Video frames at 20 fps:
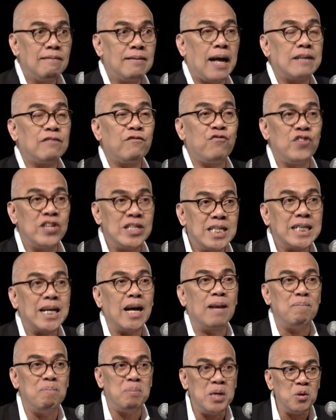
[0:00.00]
that
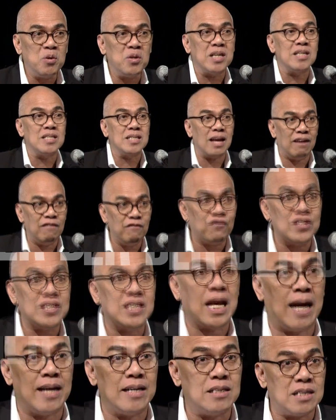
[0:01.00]
physical beauty is
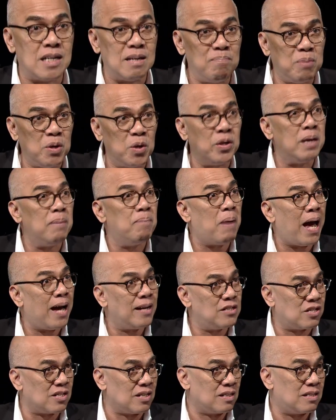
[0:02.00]
emphasized in beauty
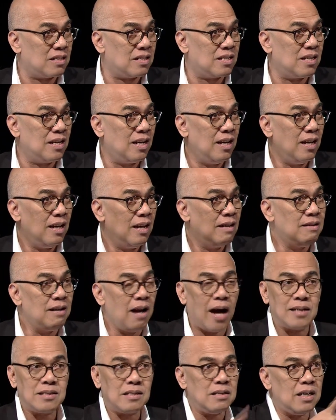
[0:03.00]
pageants,
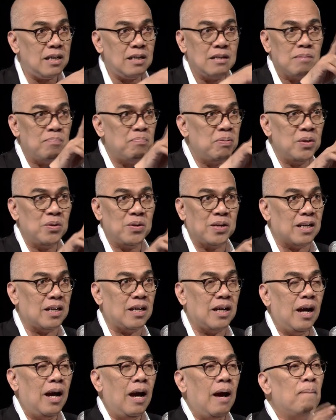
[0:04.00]
not inner beauty.
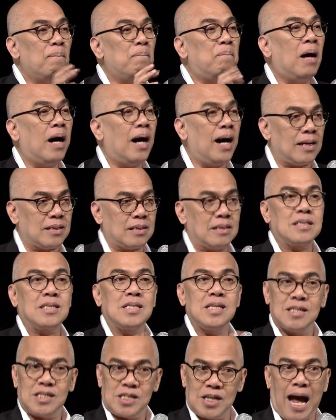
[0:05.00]
But
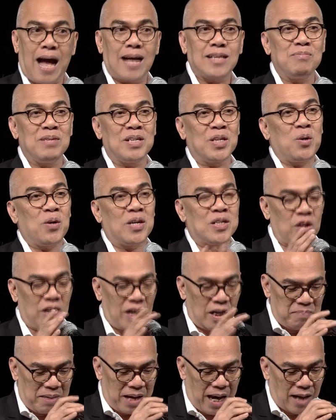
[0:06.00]
since you asked me the
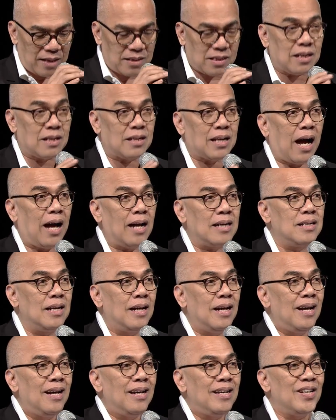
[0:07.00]
question, let me answer that.
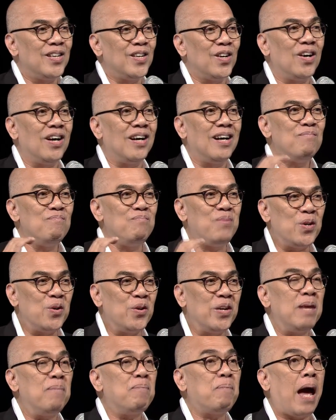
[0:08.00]
You know,
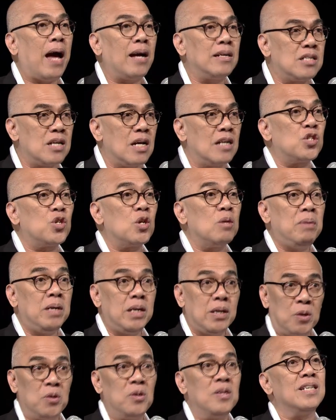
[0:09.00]
beauty pageants should
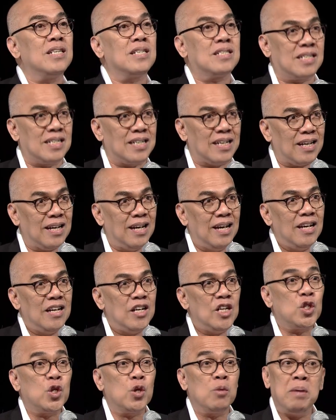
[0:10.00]
be holistic.
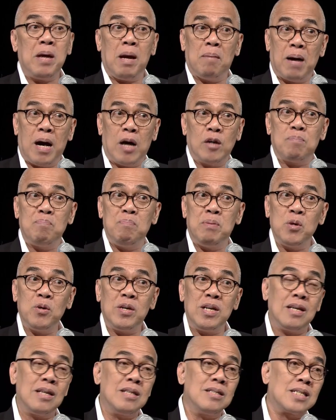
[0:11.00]
It should be about
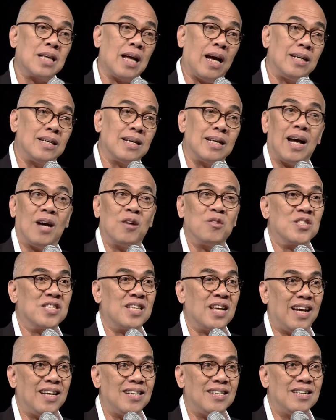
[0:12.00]
beauty inside and
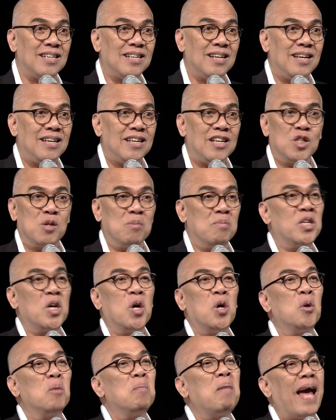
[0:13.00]
outside. It should be
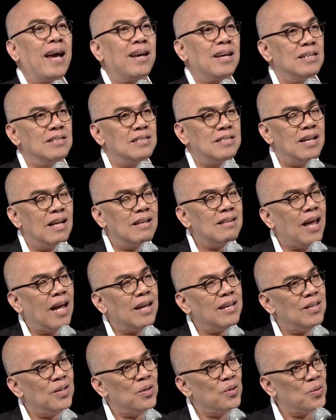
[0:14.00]
the whole package.
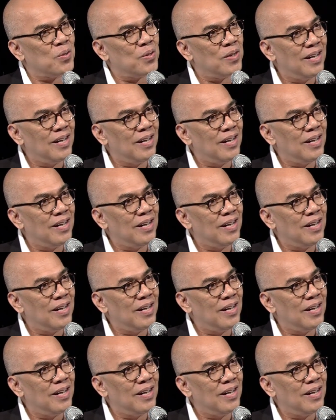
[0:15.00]
Thank you.